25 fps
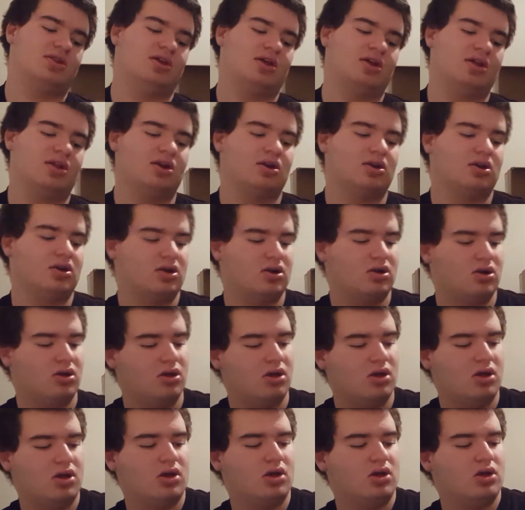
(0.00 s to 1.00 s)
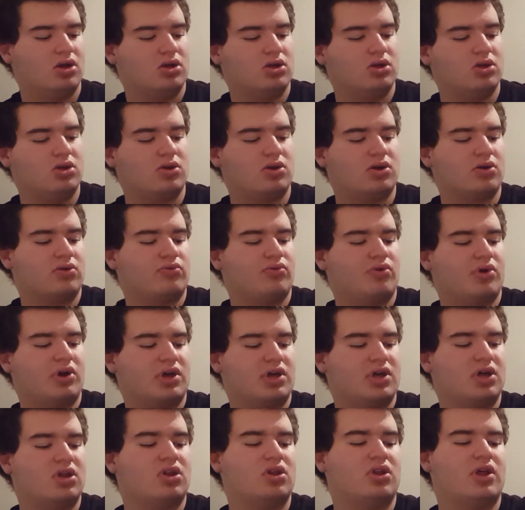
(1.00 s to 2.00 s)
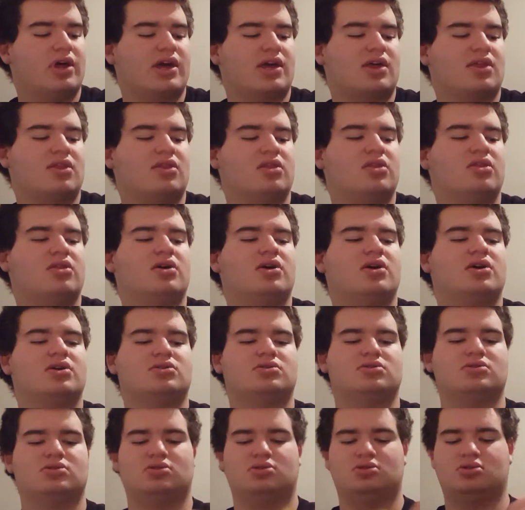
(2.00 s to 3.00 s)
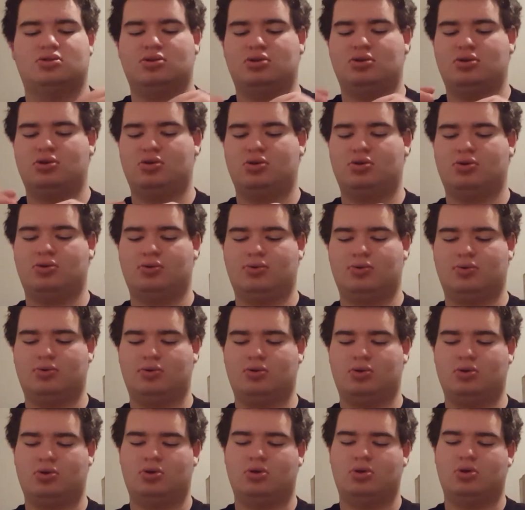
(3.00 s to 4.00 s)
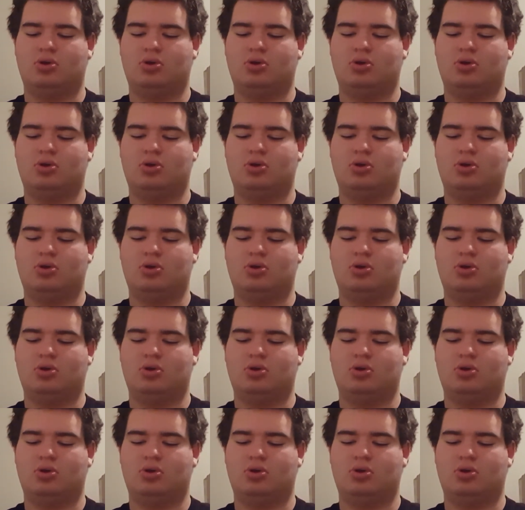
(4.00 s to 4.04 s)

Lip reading: And then you can rig it like this too.